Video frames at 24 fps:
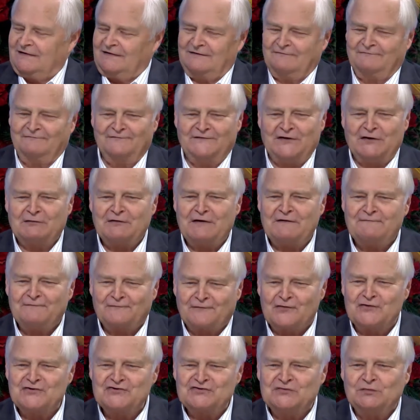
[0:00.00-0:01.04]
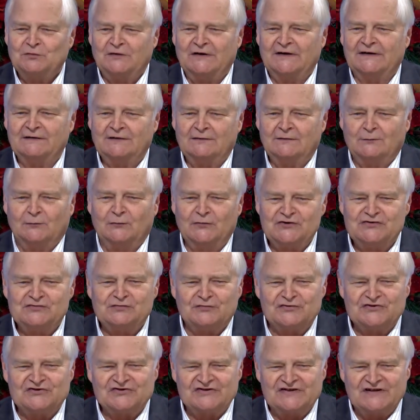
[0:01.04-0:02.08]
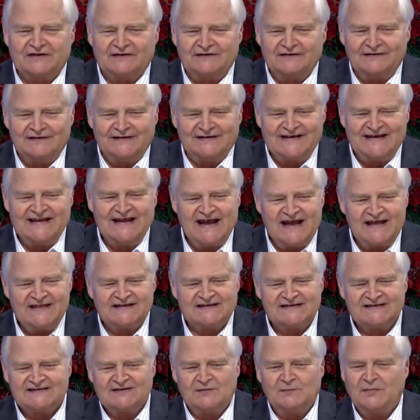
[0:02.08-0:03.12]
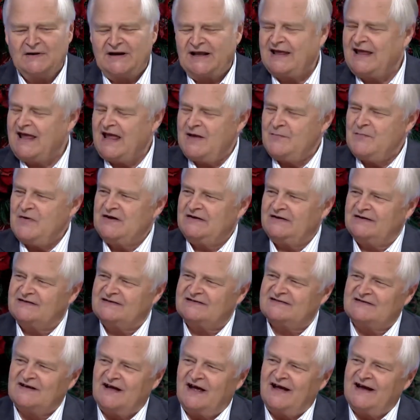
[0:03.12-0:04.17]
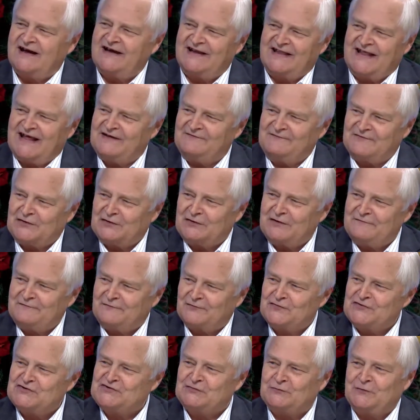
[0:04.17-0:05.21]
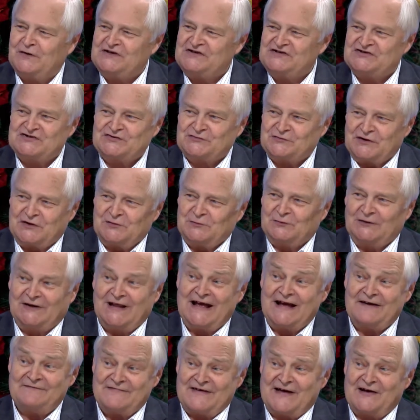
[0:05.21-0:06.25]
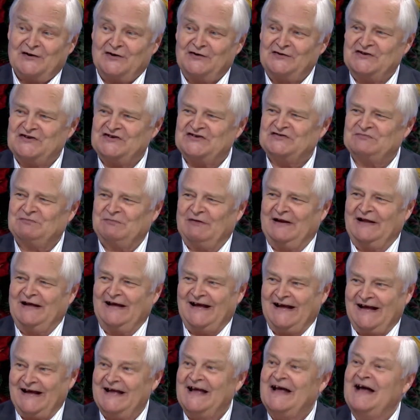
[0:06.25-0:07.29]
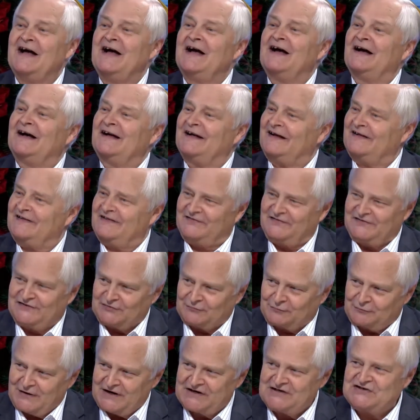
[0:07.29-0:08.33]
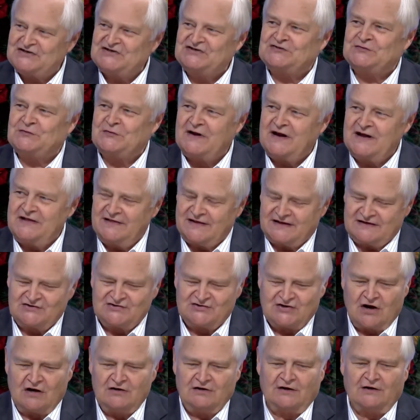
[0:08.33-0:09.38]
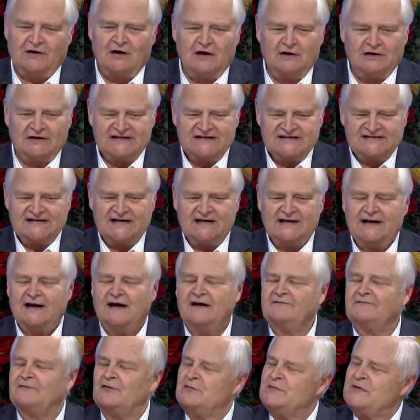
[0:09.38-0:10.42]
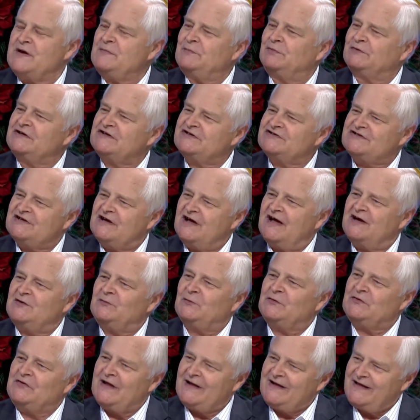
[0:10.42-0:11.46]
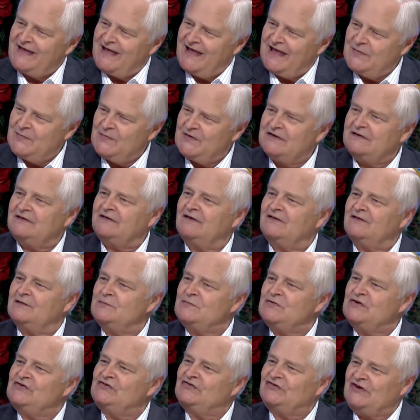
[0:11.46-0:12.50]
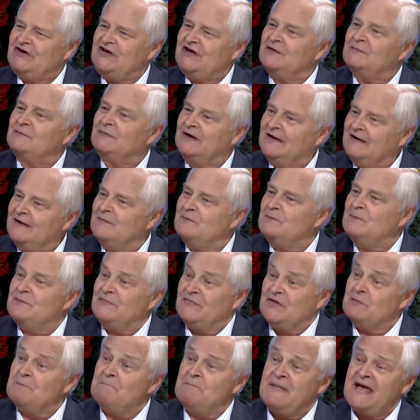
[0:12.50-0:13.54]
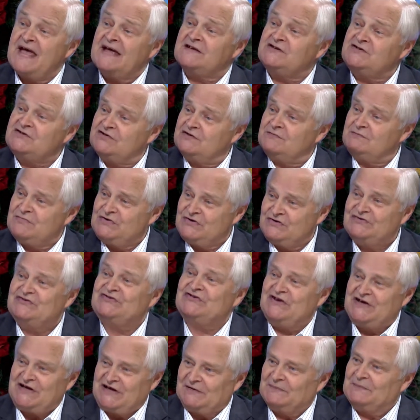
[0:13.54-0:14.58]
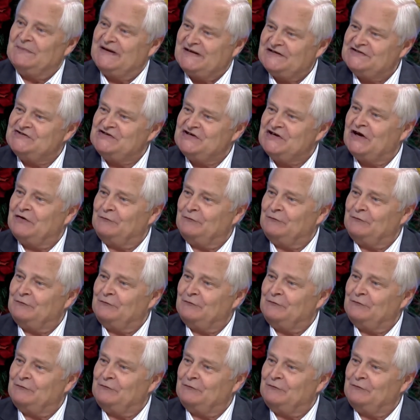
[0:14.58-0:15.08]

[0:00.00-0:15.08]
very first one, which was the, the day that somebody came in and signed that very first registry, and we'll have that on display. Oh, really? The registry that Sharlot Hall had set out for people to sign when they came into the museum, oh. the Mansion Museum, as she